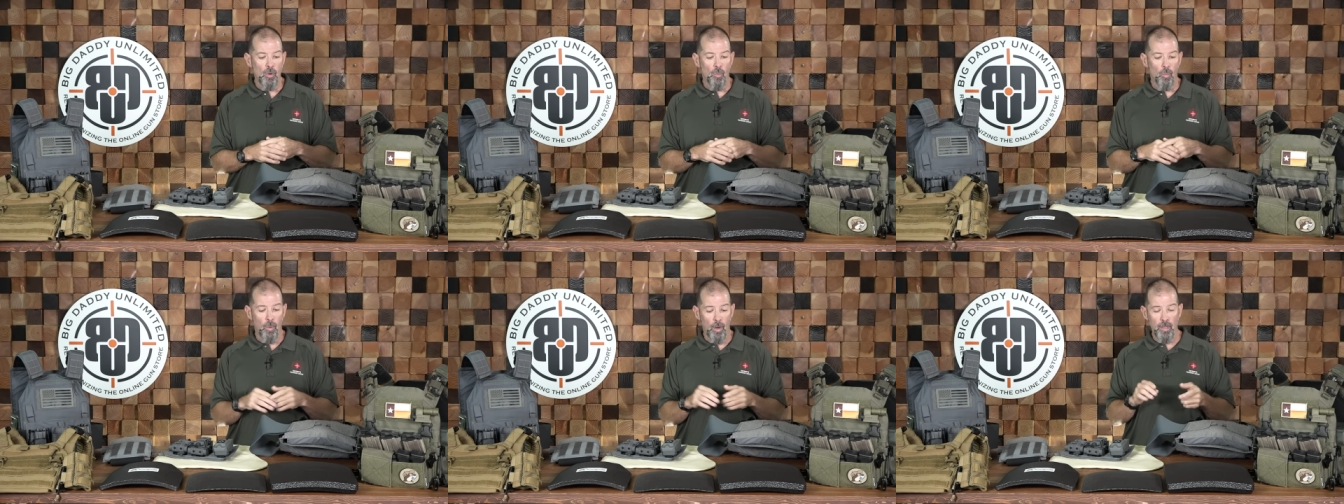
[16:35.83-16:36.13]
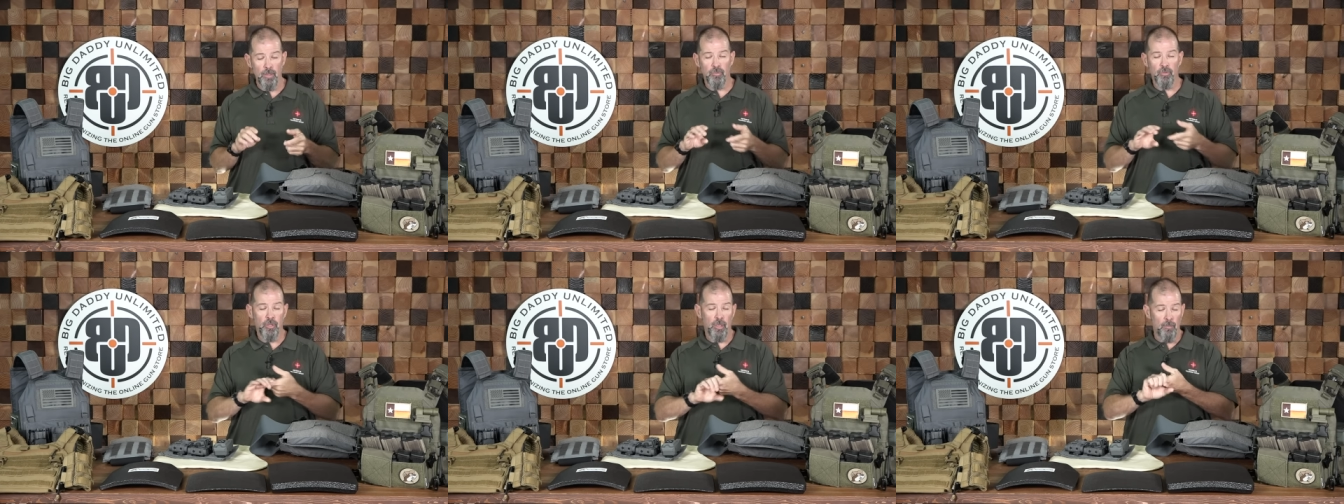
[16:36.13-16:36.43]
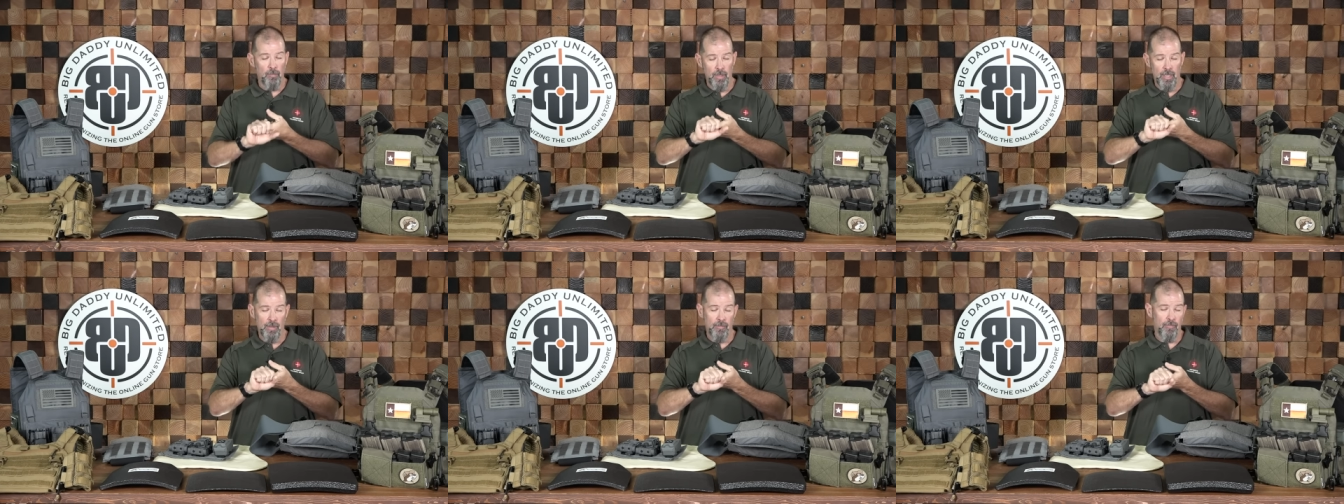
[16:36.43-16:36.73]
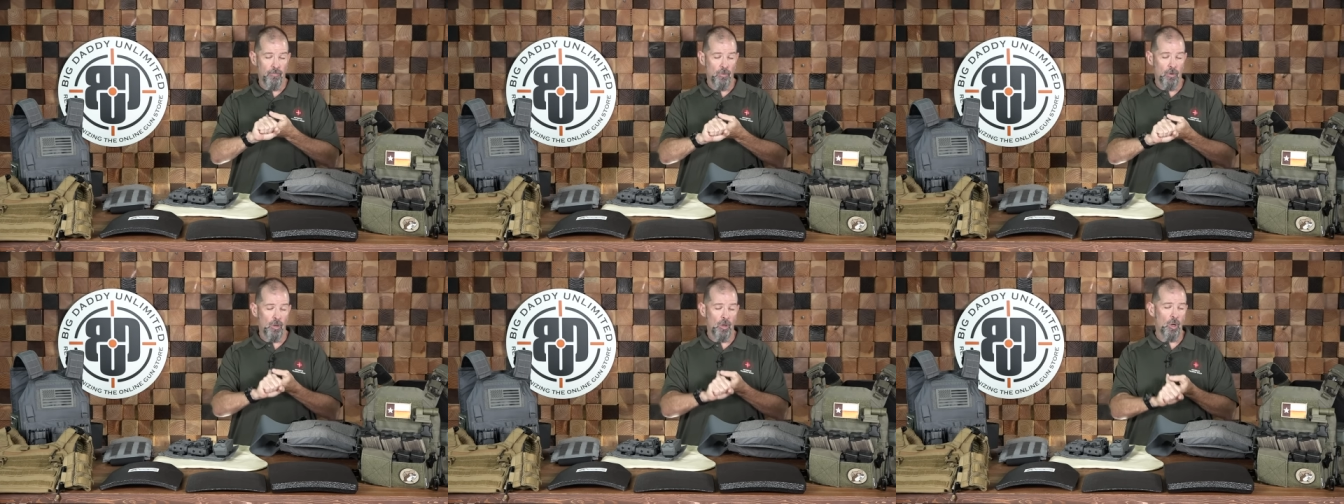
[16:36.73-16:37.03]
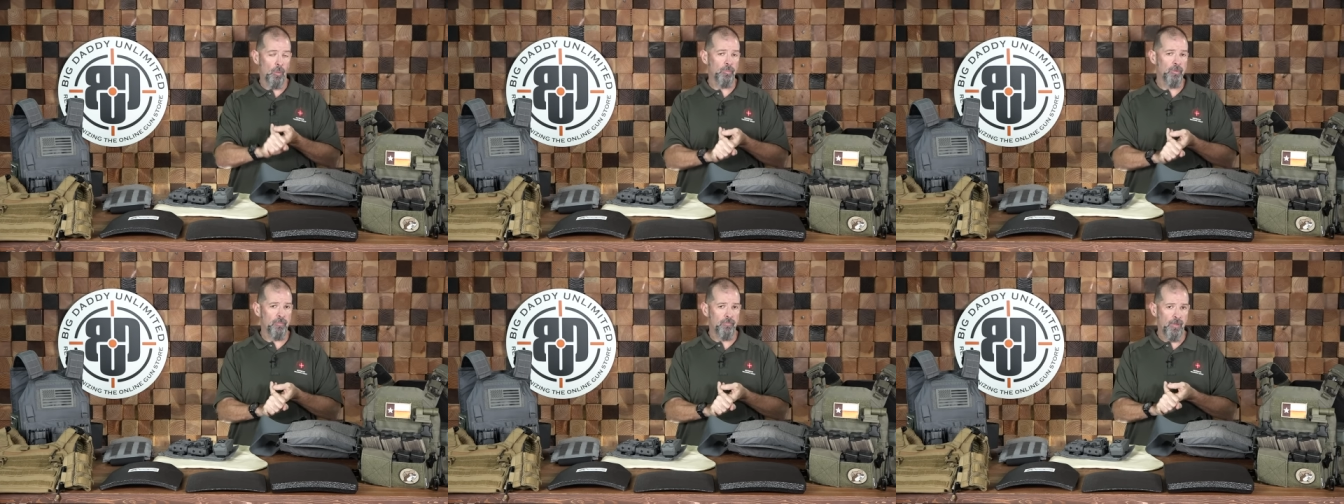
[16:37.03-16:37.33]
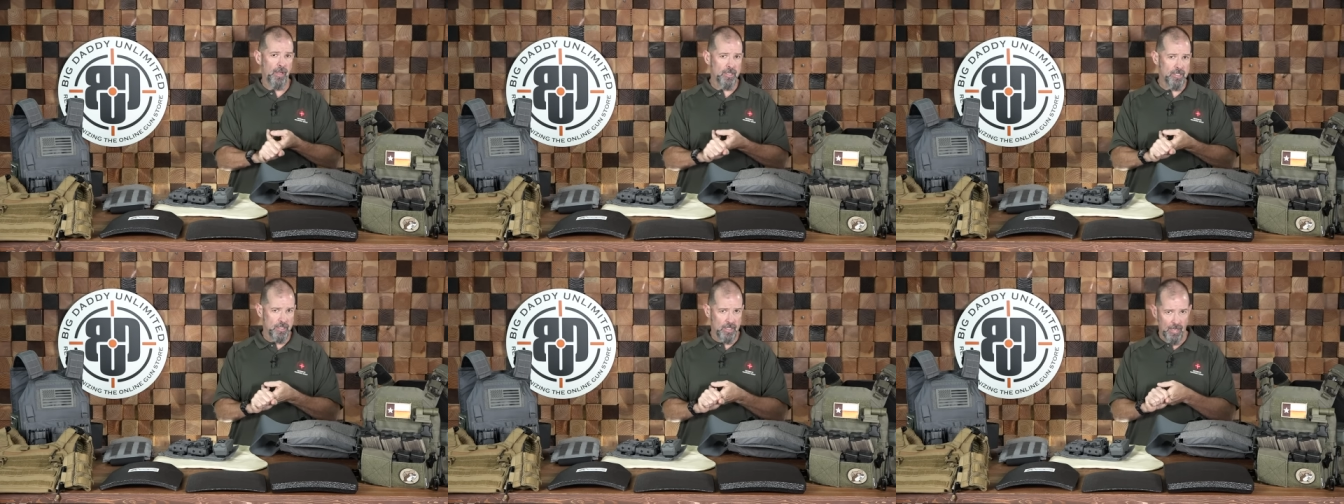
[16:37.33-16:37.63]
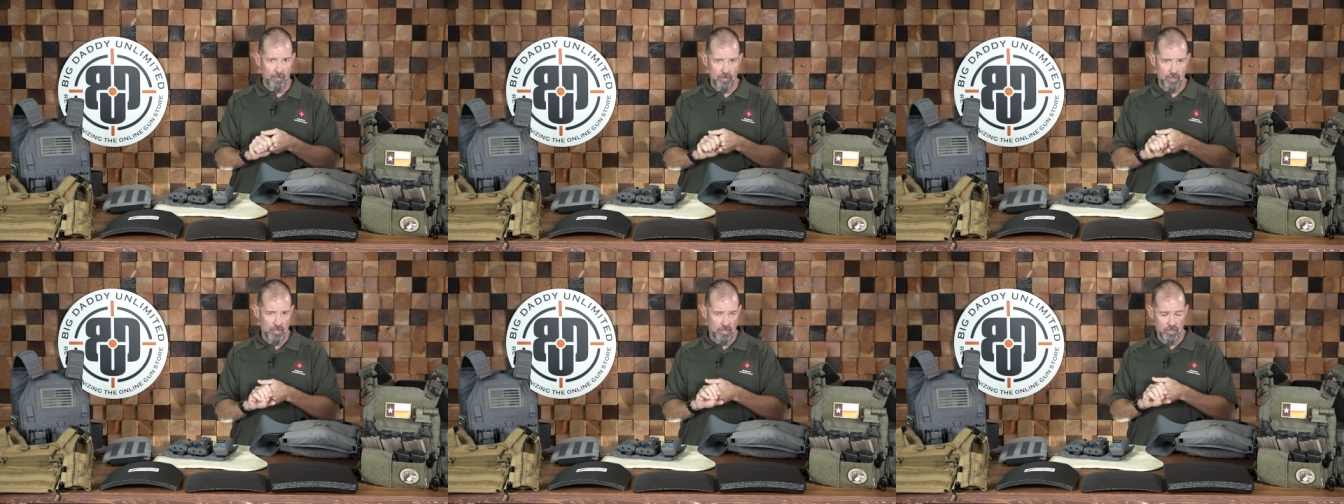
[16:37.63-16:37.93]
One is going to be for a home defense
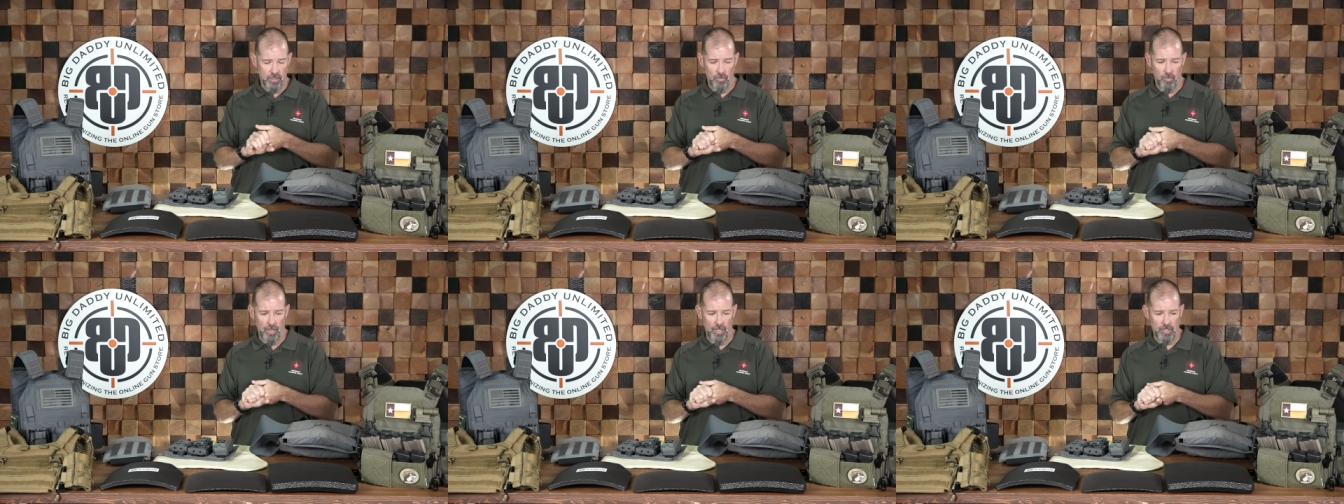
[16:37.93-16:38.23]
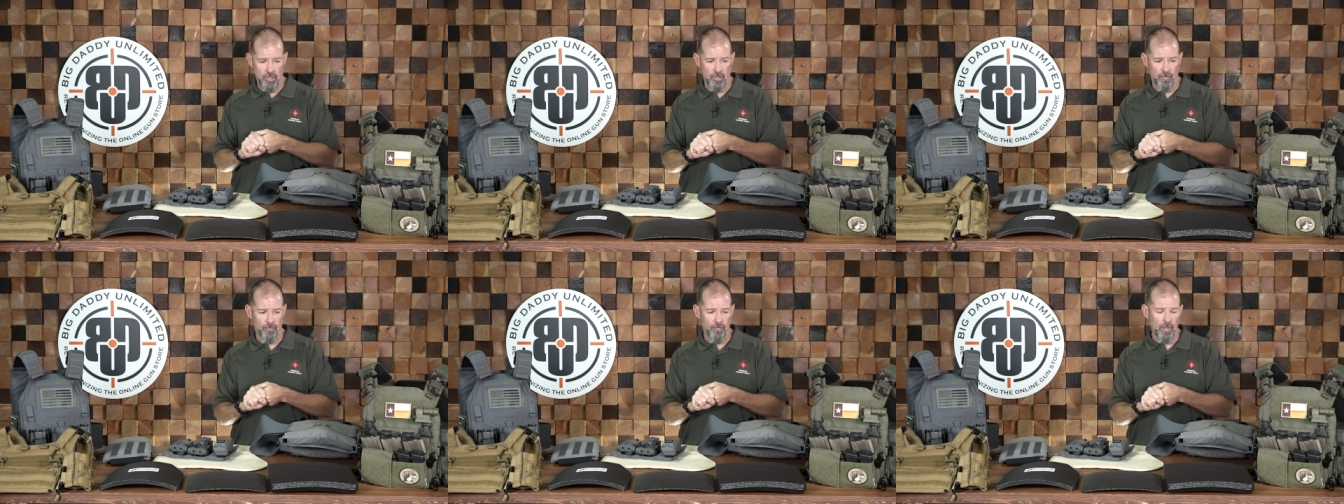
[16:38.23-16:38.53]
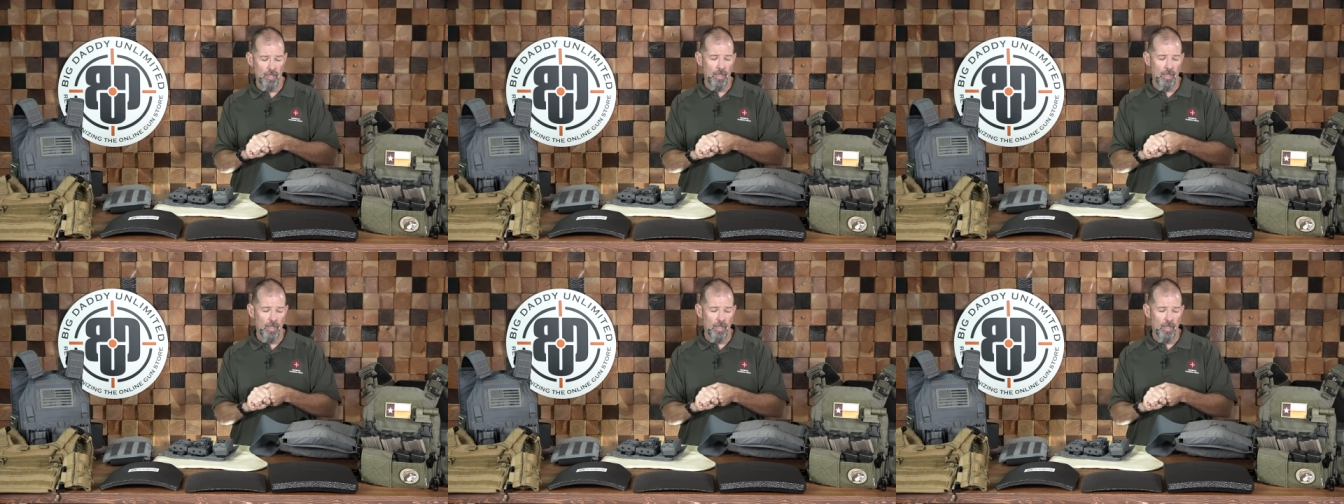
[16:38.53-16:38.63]
type situation.